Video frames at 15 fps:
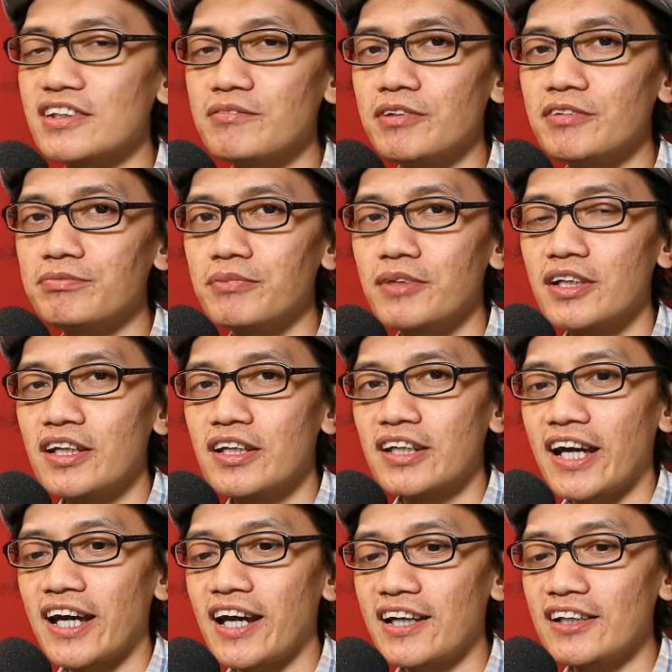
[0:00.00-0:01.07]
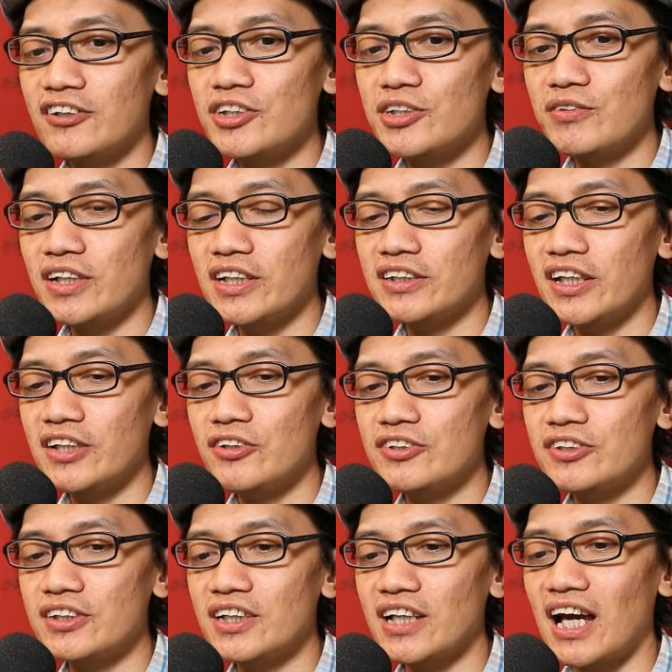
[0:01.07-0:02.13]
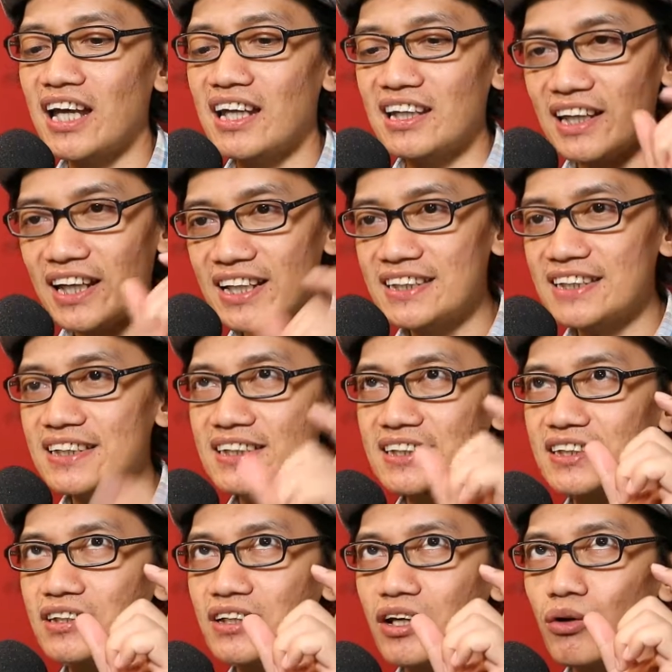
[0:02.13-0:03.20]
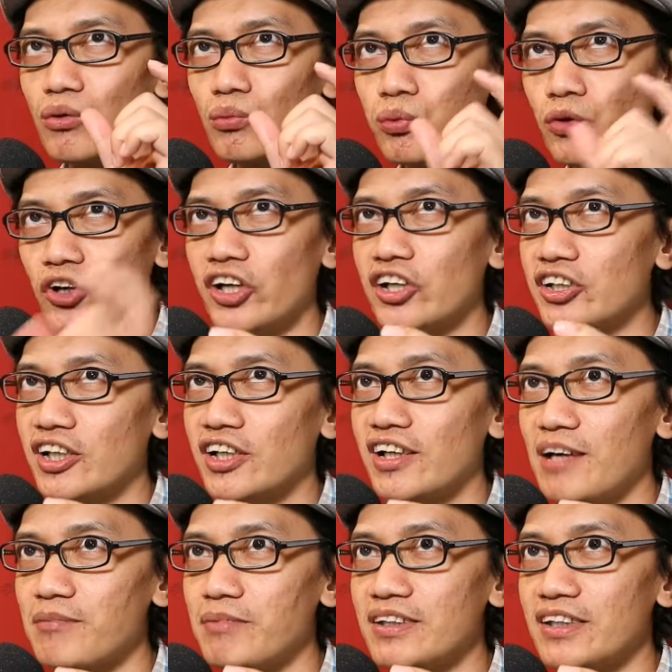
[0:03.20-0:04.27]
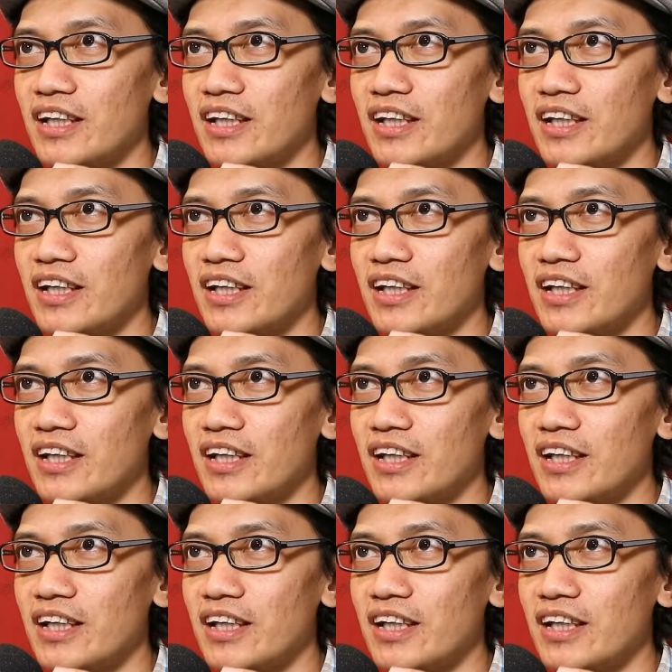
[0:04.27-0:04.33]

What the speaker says: it will, and usually they're using a latest word. I mean,